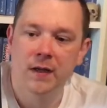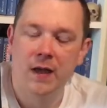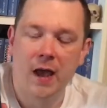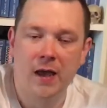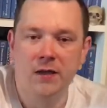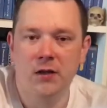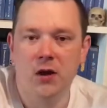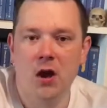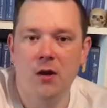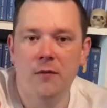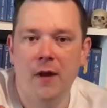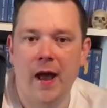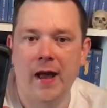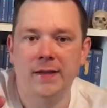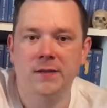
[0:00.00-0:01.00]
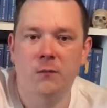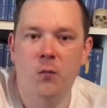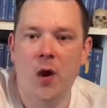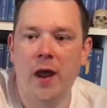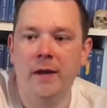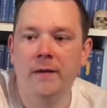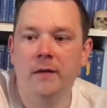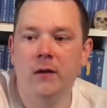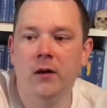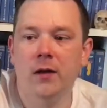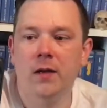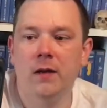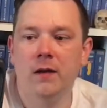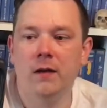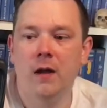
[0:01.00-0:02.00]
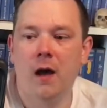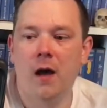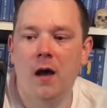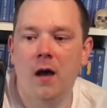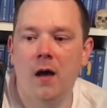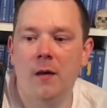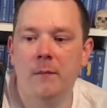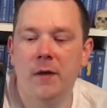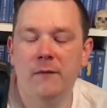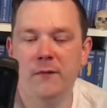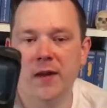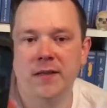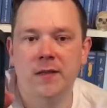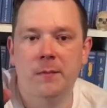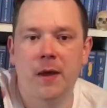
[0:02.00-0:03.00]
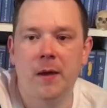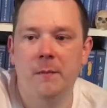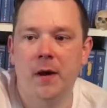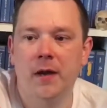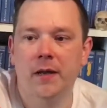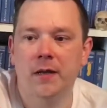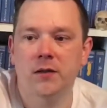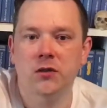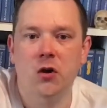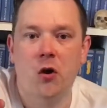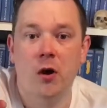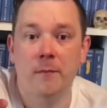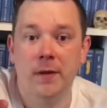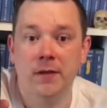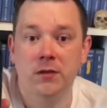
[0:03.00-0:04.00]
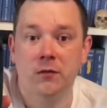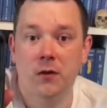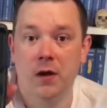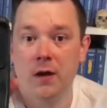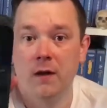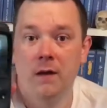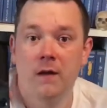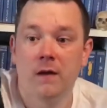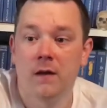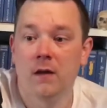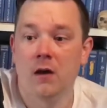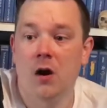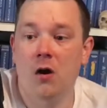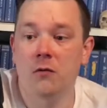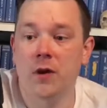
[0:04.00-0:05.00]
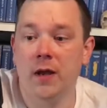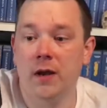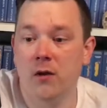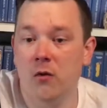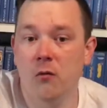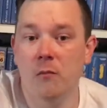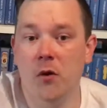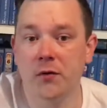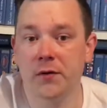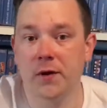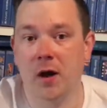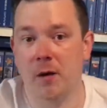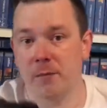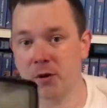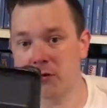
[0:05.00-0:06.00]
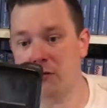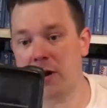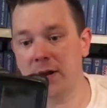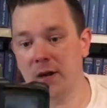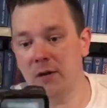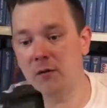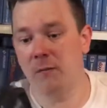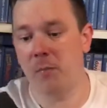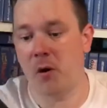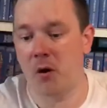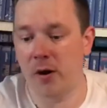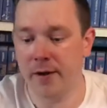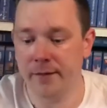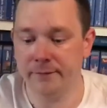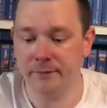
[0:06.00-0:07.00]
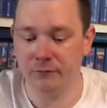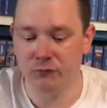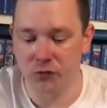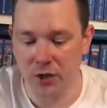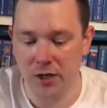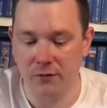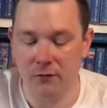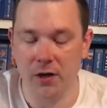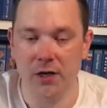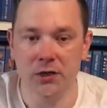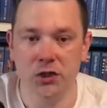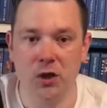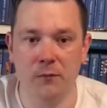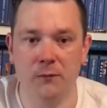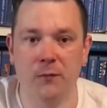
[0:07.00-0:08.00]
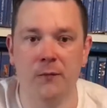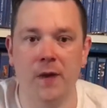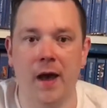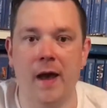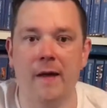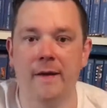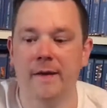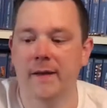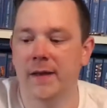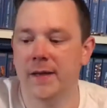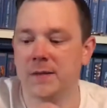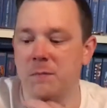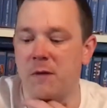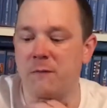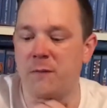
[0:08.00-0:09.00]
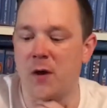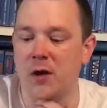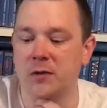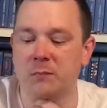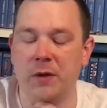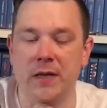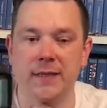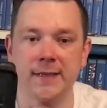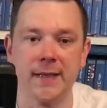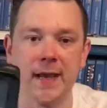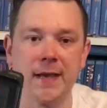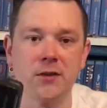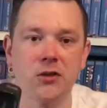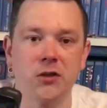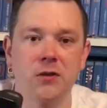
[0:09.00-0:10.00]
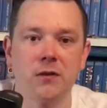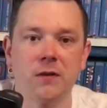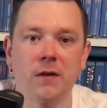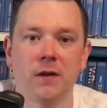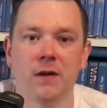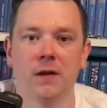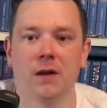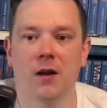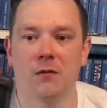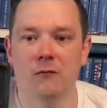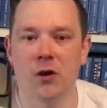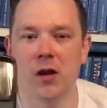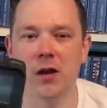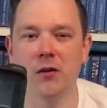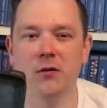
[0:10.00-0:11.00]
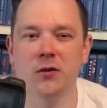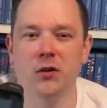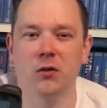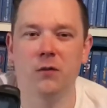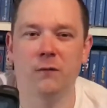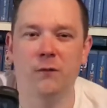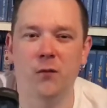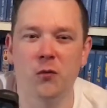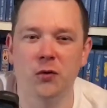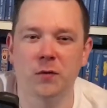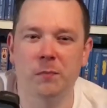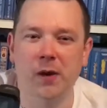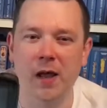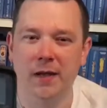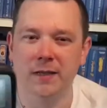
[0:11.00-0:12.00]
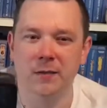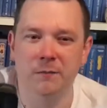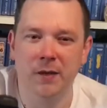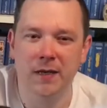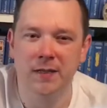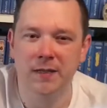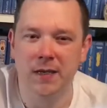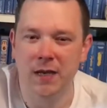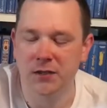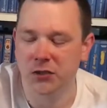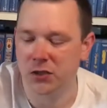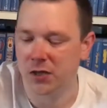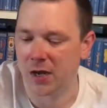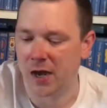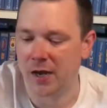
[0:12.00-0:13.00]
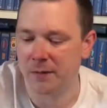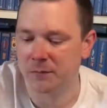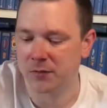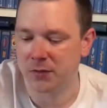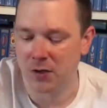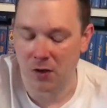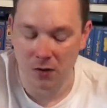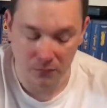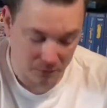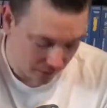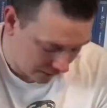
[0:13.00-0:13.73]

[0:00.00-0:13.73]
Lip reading: and you know, as and when I can invest a bit of money and time into it, I'll get it all modded up. A great little buy. Really, really chuffed with that. It's my first PC Engine, and I'm really looking forward to playing some PC Engine games, so